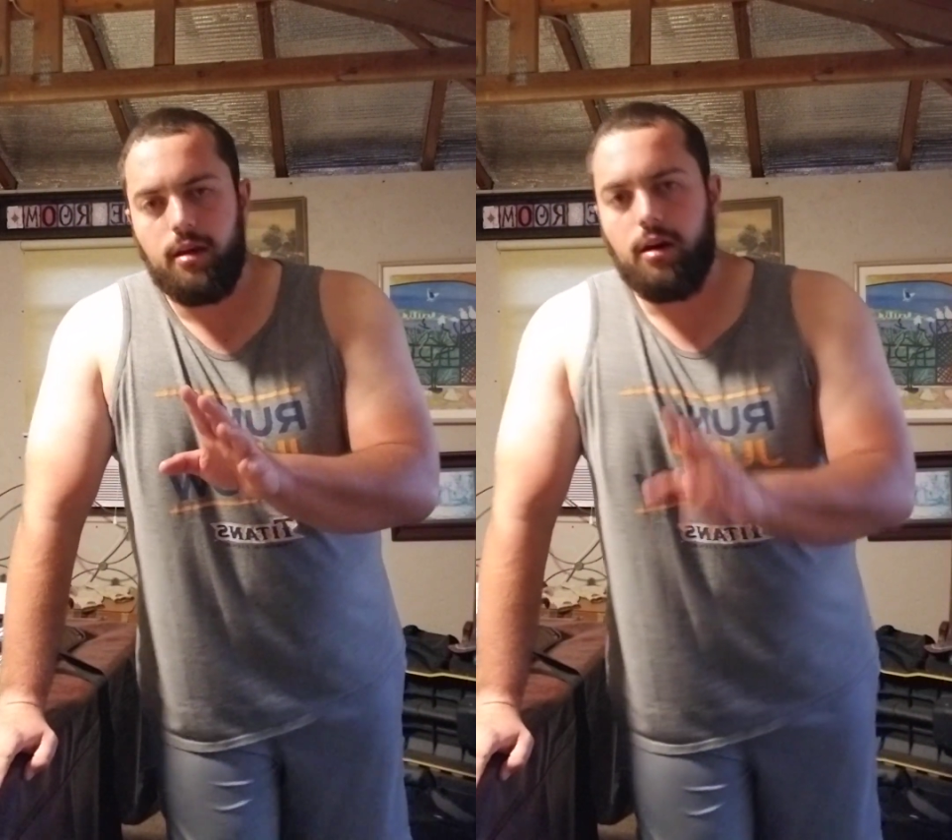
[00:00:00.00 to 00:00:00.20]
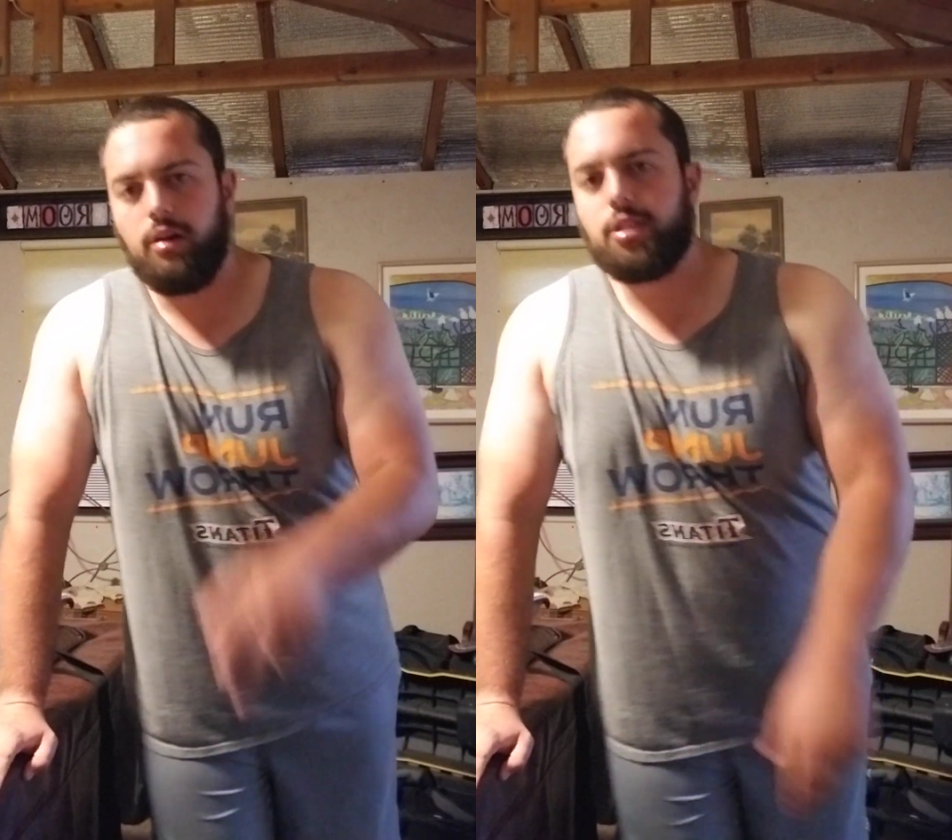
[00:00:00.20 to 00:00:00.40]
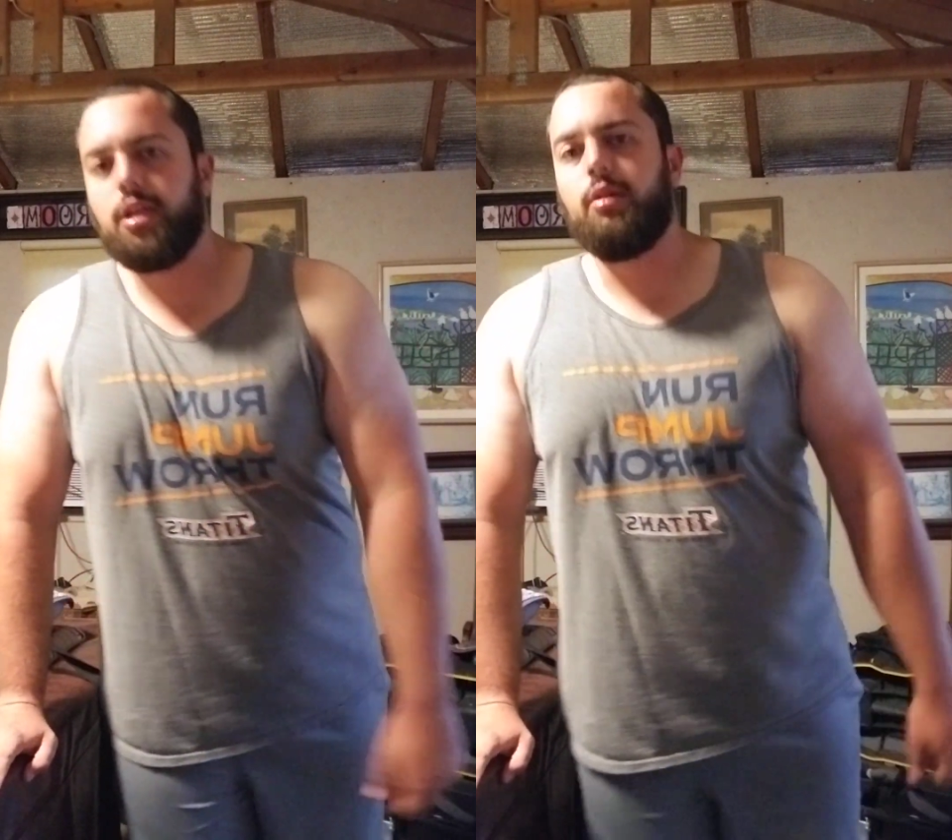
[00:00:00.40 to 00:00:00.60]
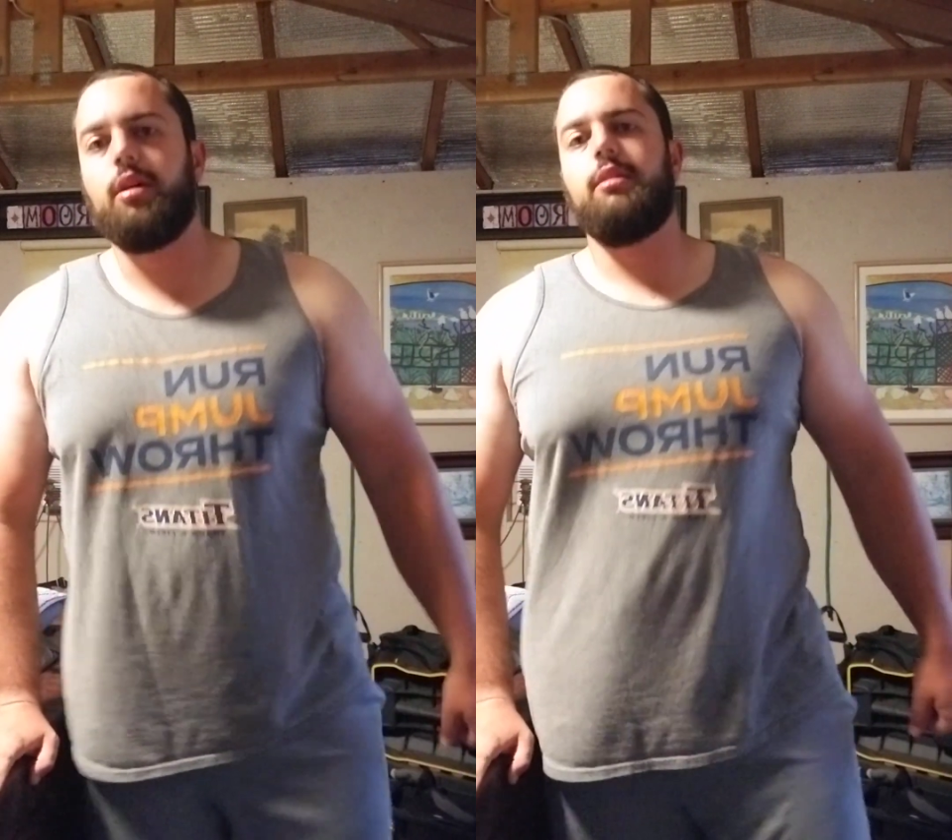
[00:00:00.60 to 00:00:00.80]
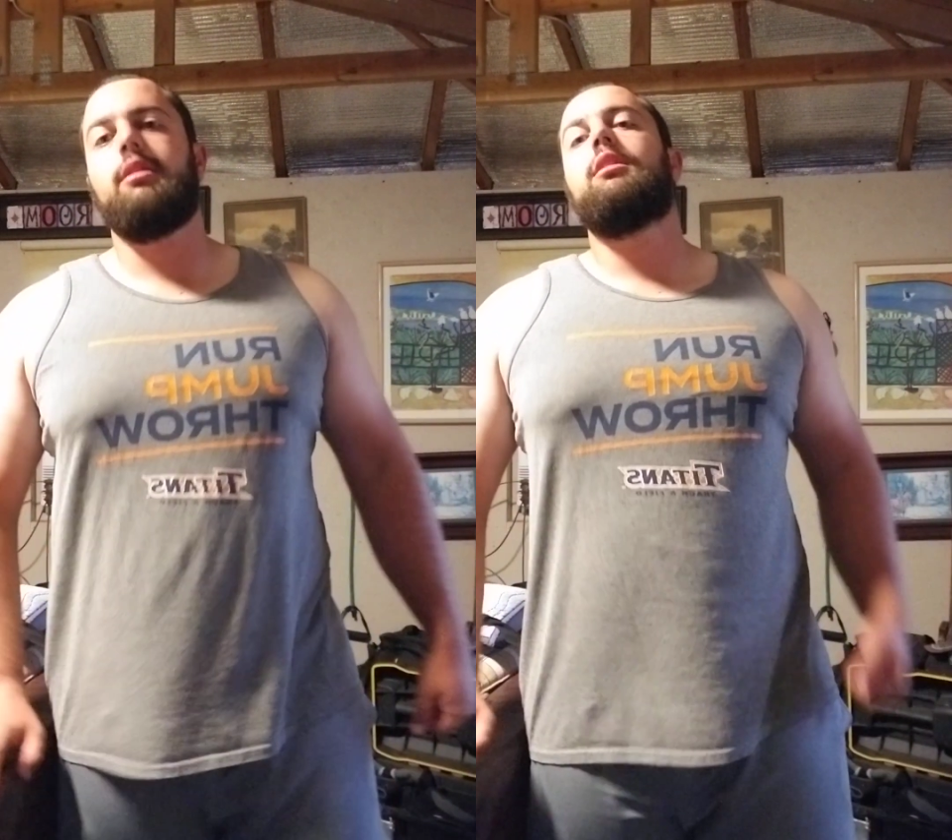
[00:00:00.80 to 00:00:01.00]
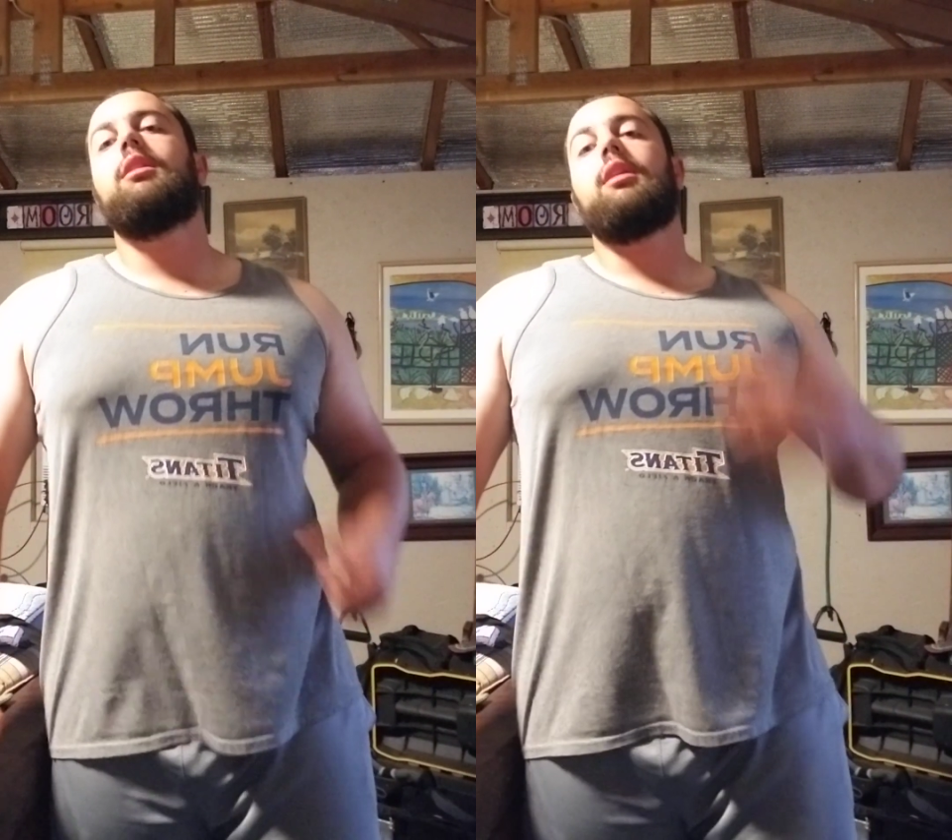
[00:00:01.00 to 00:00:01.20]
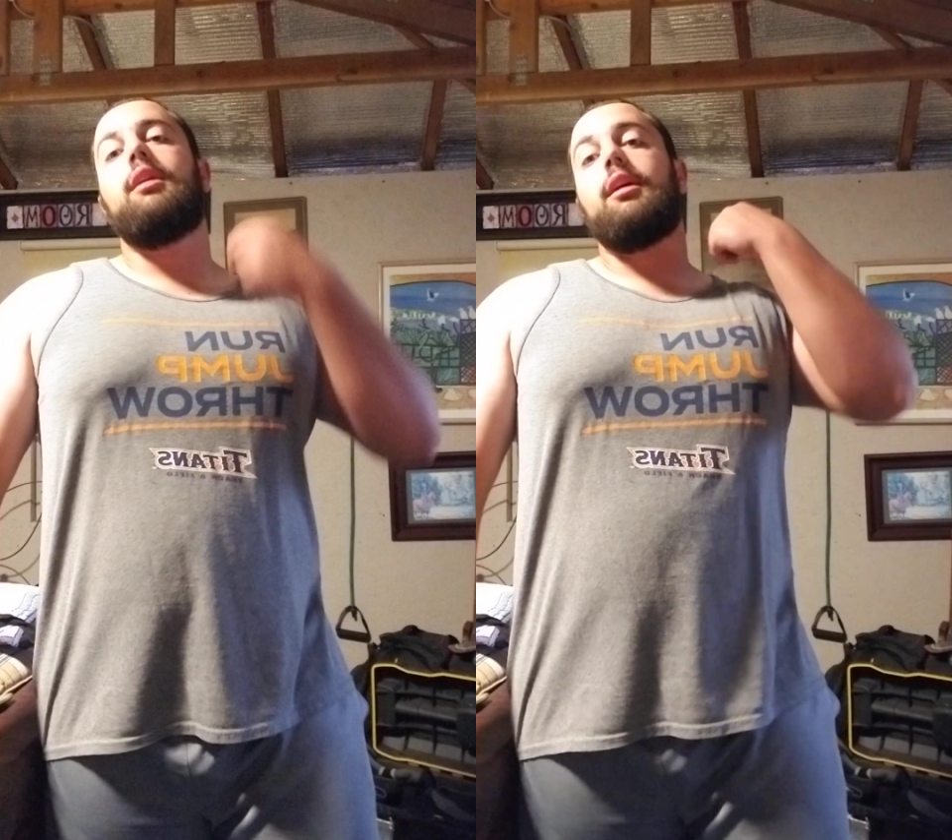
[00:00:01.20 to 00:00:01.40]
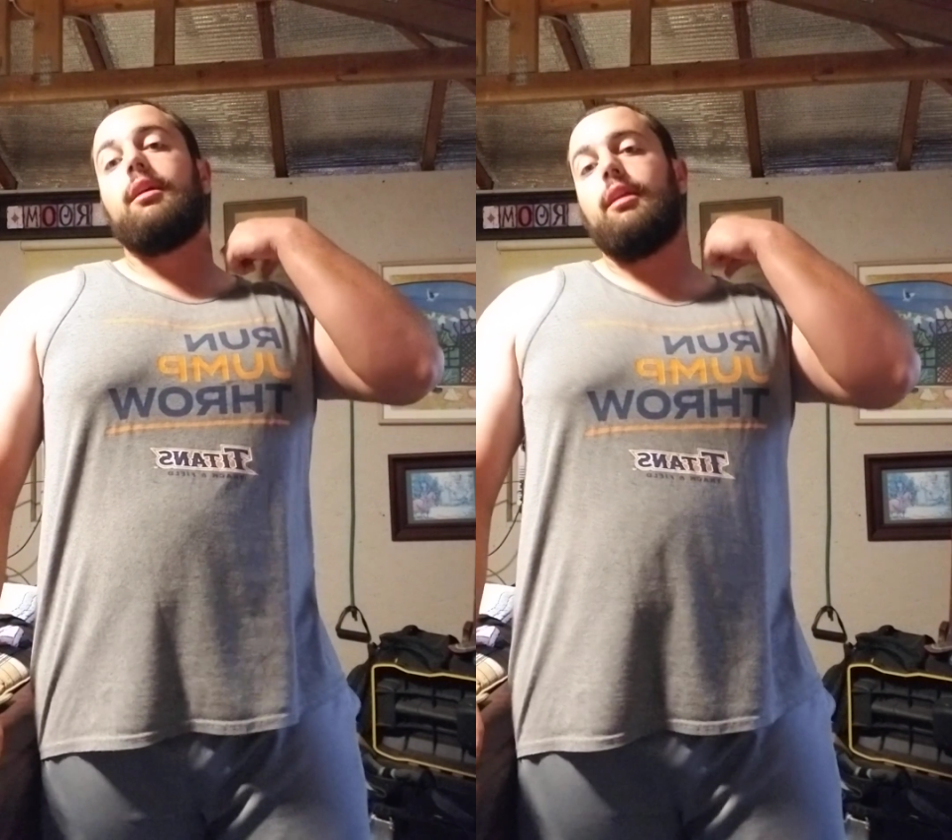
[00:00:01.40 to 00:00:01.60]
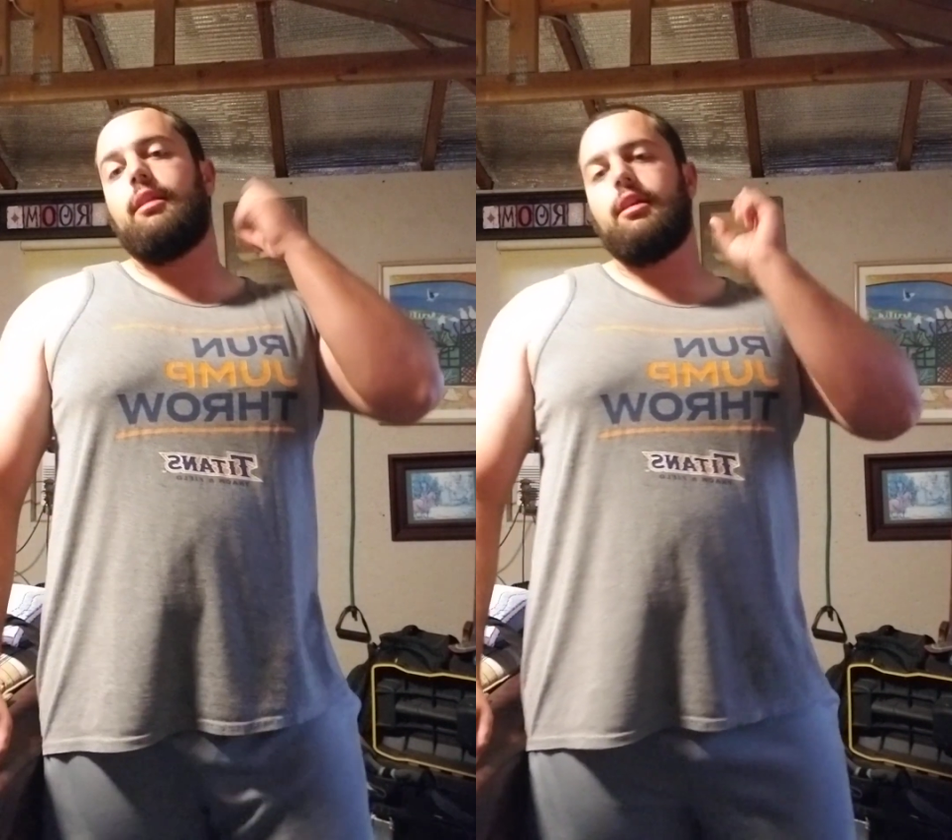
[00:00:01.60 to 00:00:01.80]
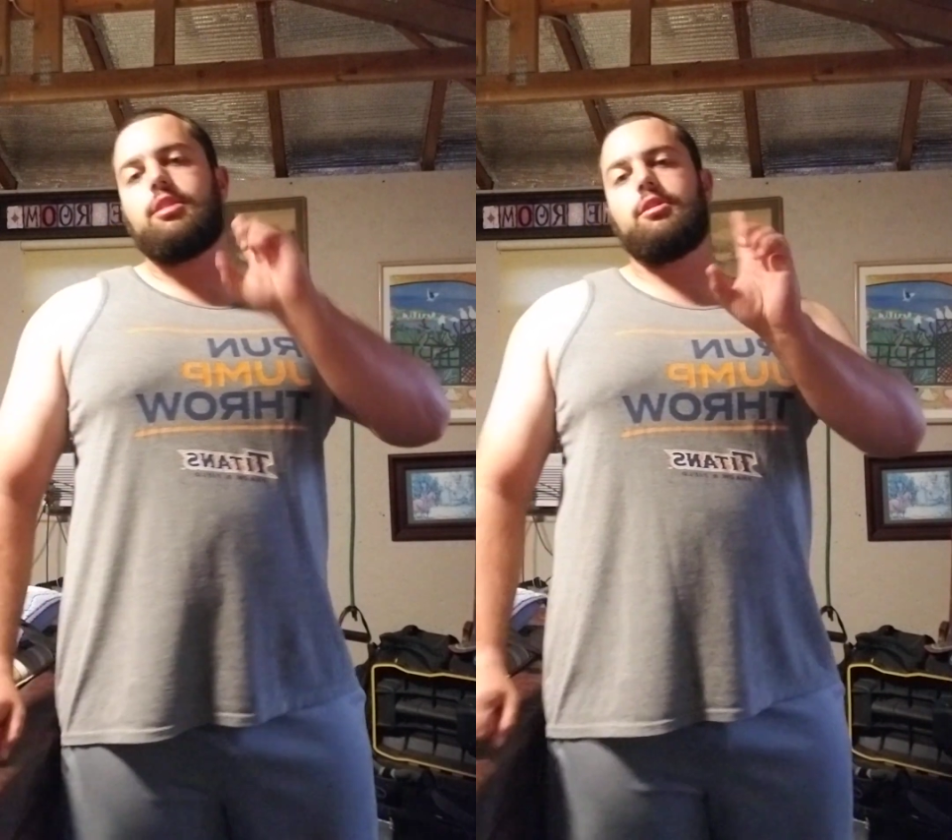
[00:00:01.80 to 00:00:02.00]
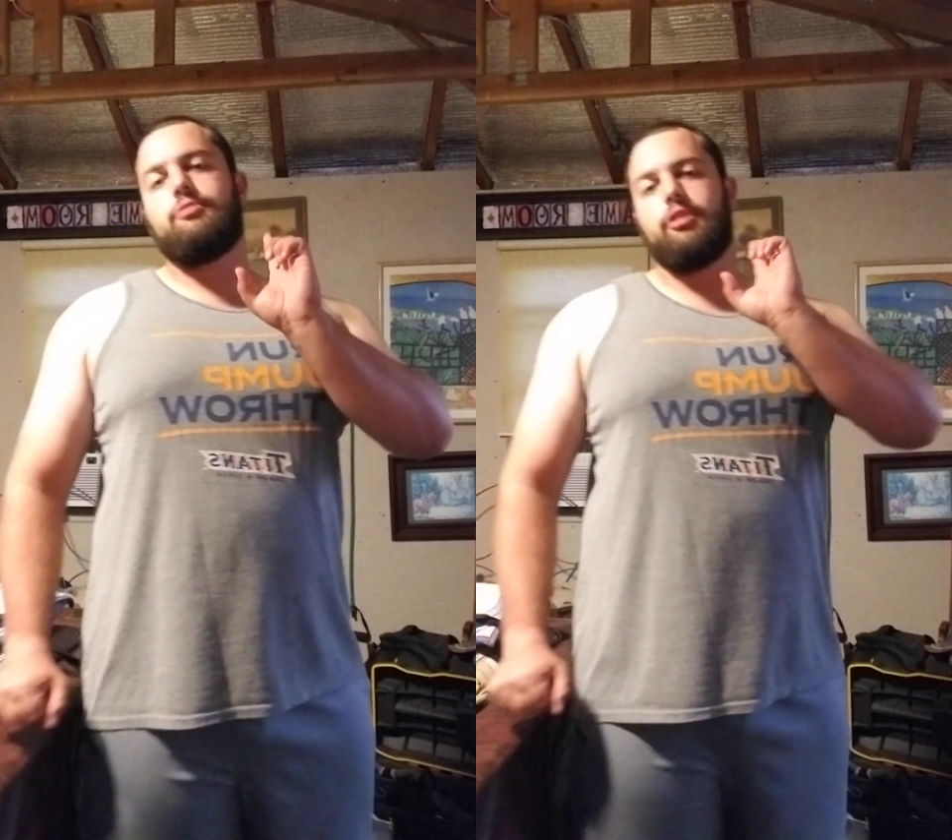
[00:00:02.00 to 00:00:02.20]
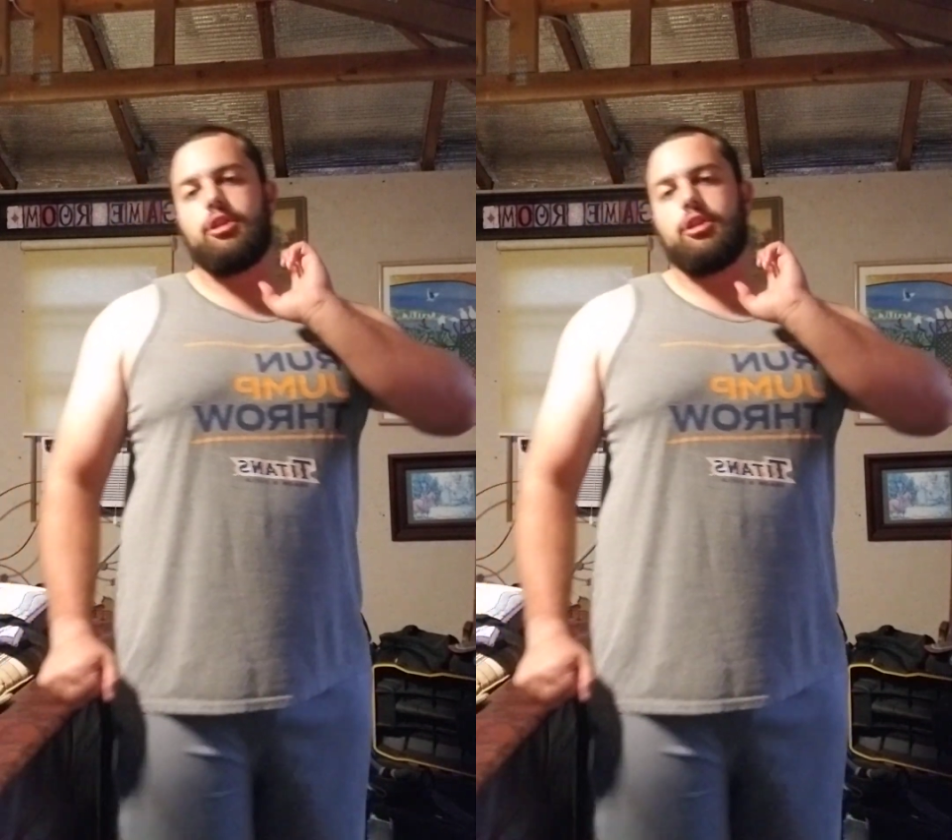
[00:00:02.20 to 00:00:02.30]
also, and this is for the